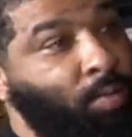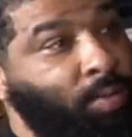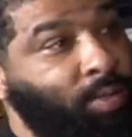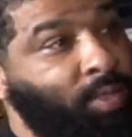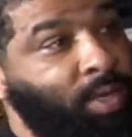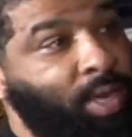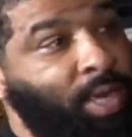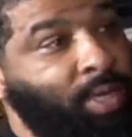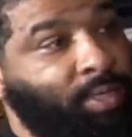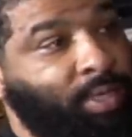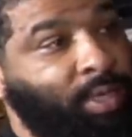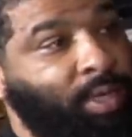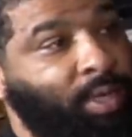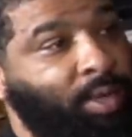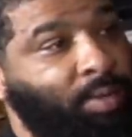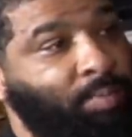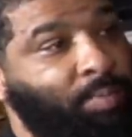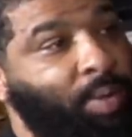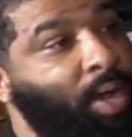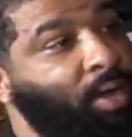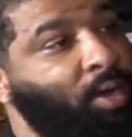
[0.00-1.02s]
it's a nice
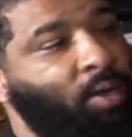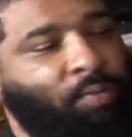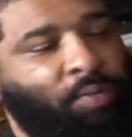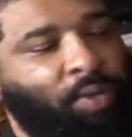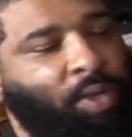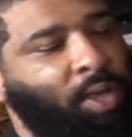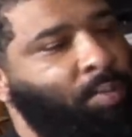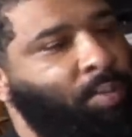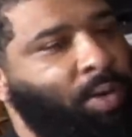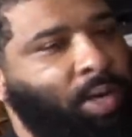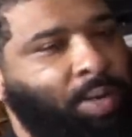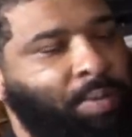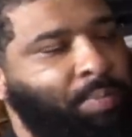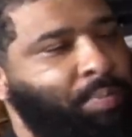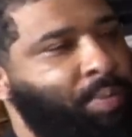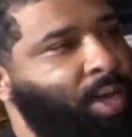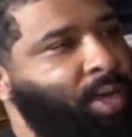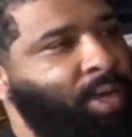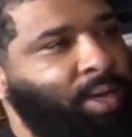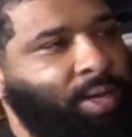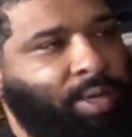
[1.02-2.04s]
kit, but I don't think I'm going to be
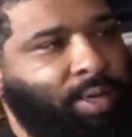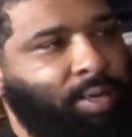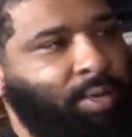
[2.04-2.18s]
buying it.